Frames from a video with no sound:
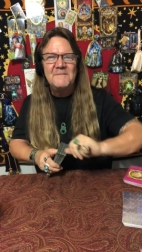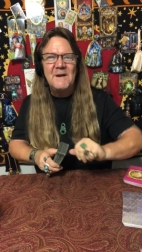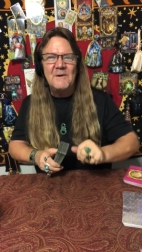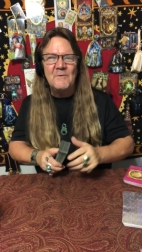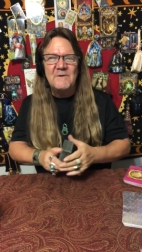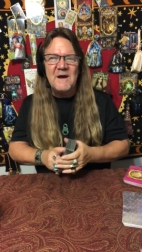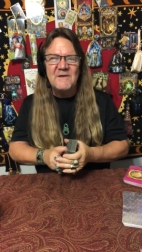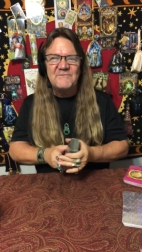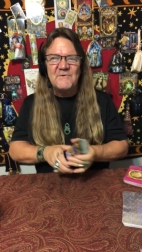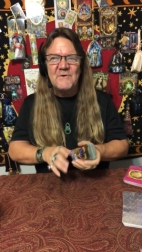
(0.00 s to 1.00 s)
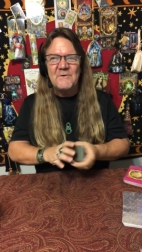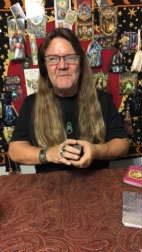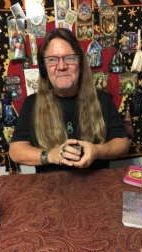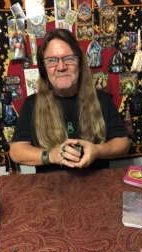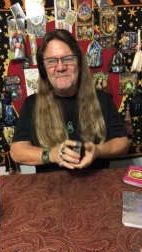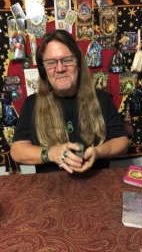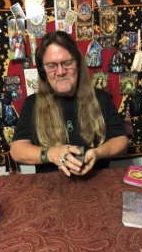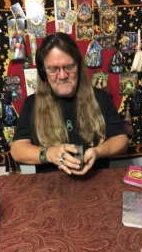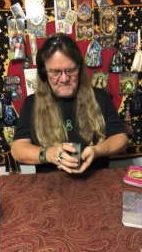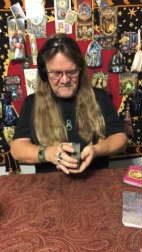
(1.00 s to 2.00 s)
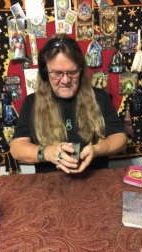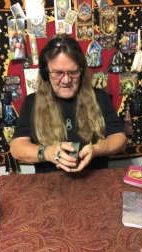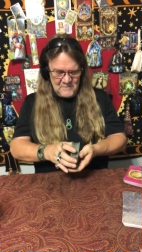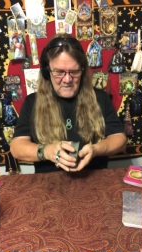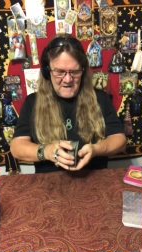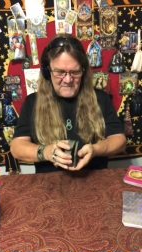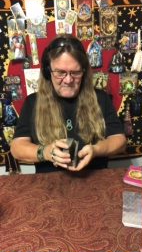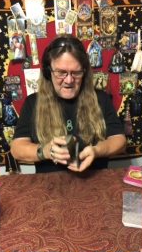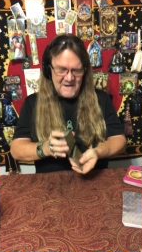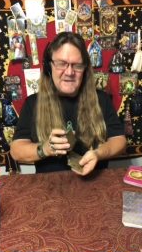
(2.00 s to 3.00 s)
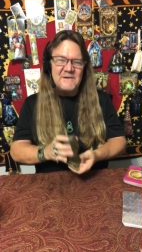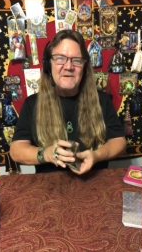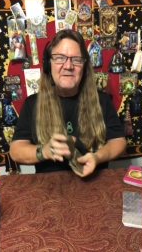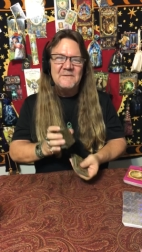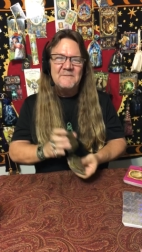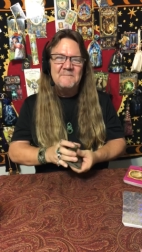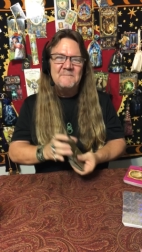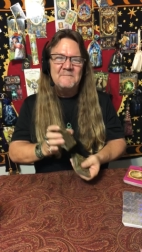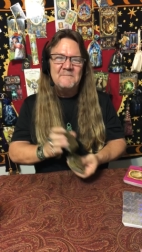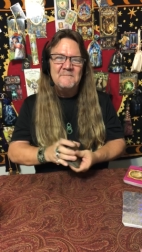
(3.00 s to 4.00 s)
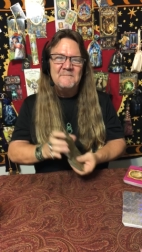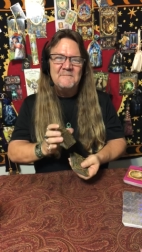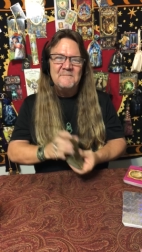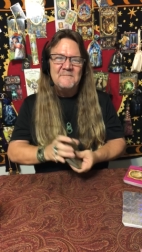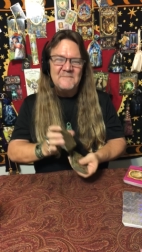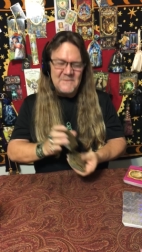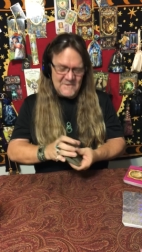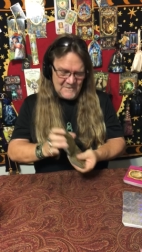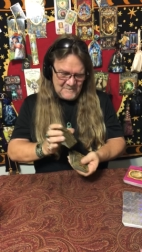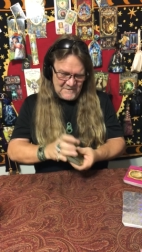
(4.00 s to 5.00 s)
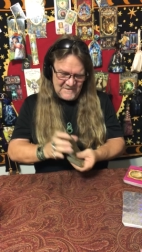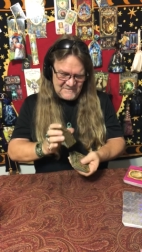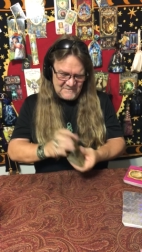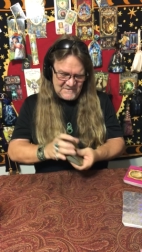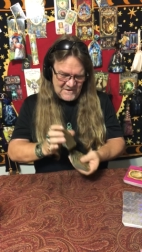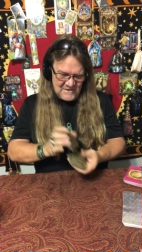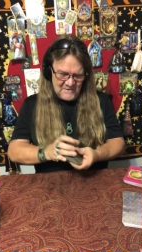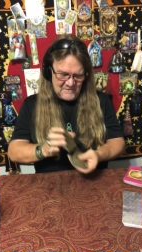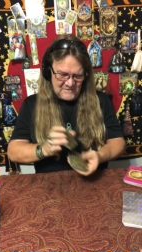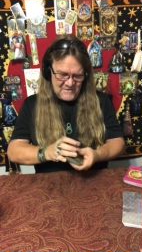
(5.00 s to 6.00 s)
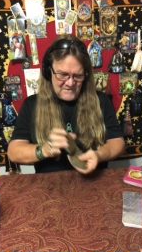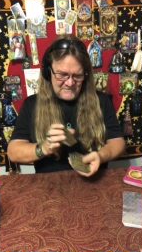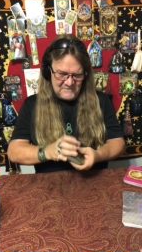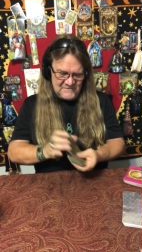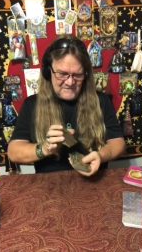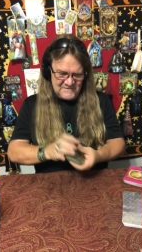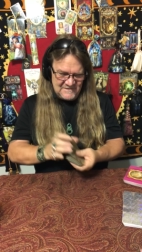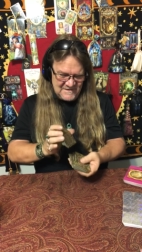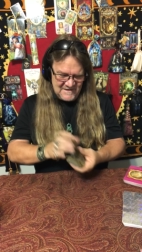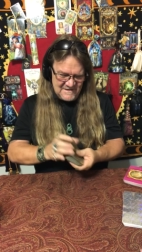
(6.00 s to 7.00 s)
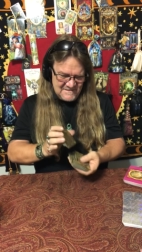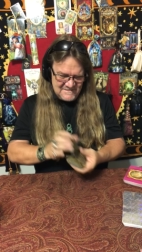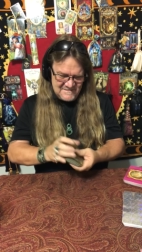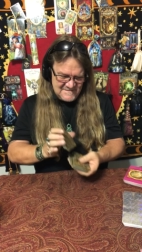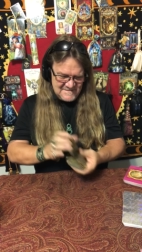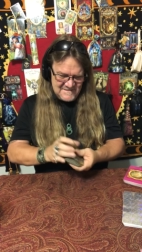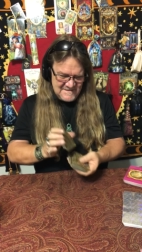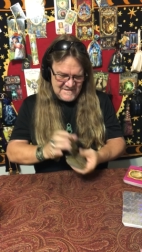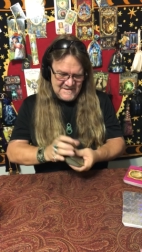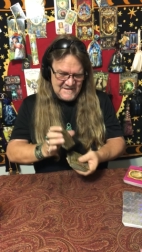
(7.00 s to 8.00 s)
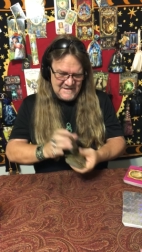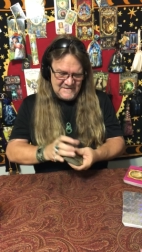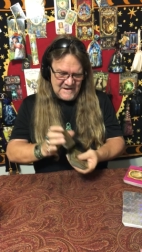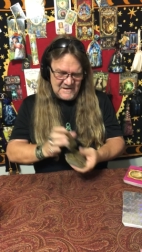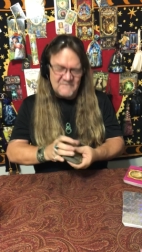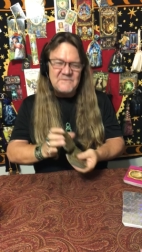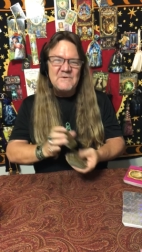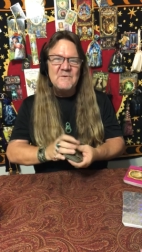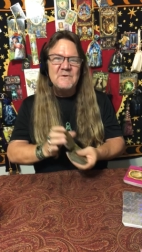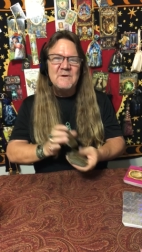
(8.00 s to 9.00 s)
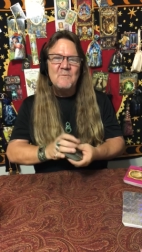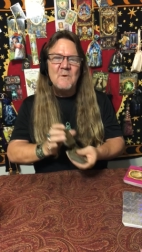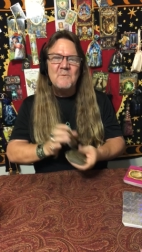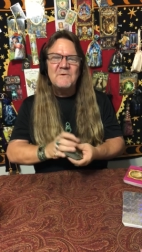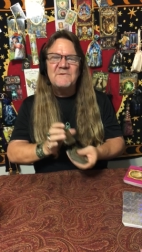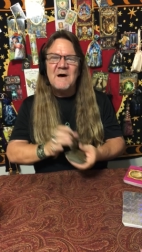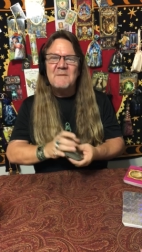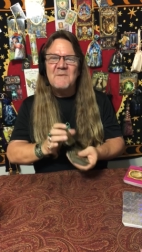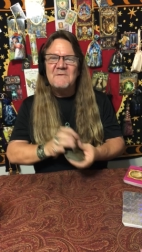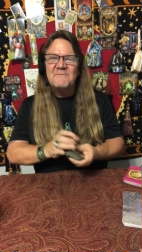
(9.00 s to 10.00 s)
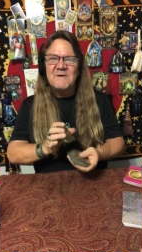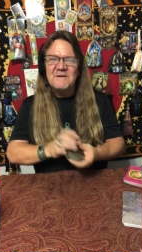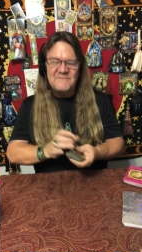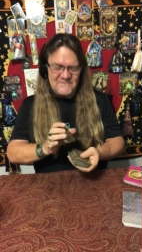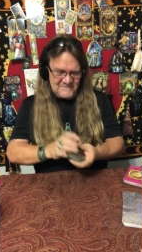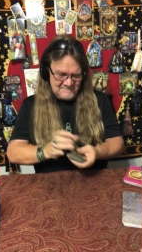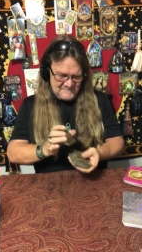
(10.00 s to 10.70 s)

Hello, Cancer. Ramblin Mike here. Gonna play some tarot cards with you today. Thank you for tuning in one more time, my friends.